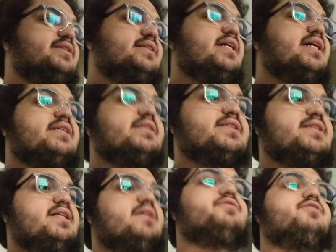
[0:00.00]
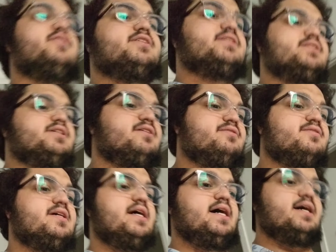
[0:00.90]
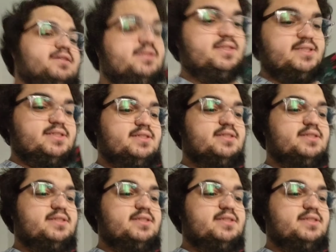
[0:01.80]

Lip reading: 6 in the first Dover house.